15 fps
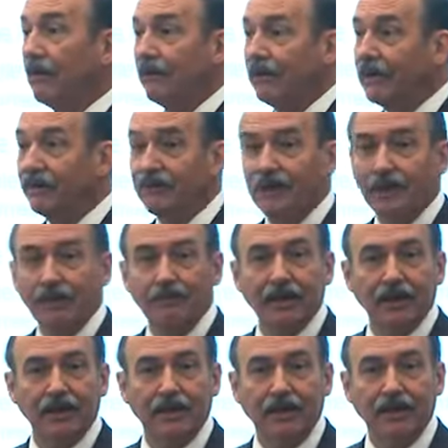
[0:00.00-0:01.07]
we never hear
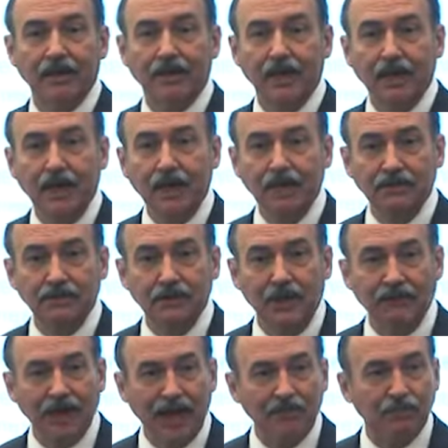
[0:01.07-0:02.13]
about it again. It
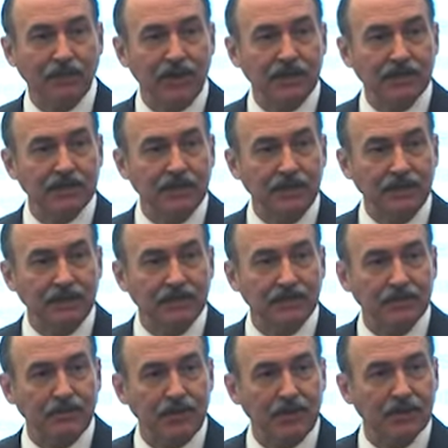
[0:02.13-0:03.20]
evaporates, it
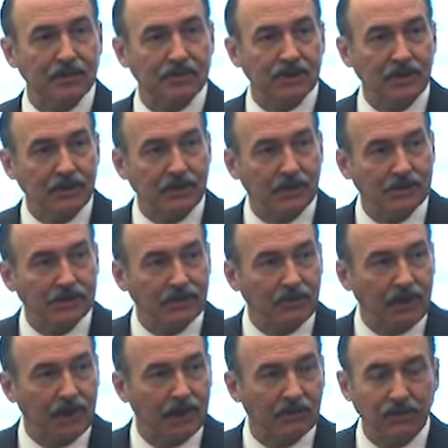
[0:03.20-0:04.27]
disappears, it goes
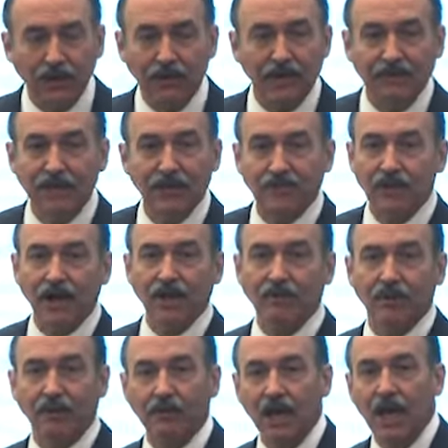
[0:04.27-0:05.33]
away. We don't have any
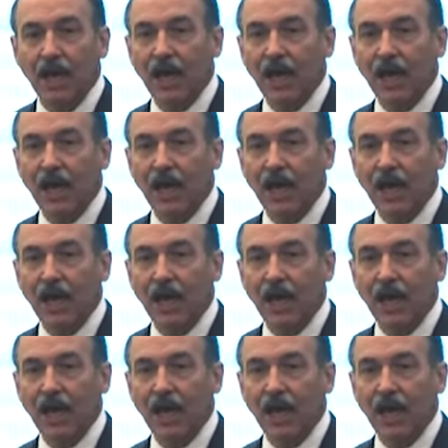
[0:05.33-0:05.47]
follow-up.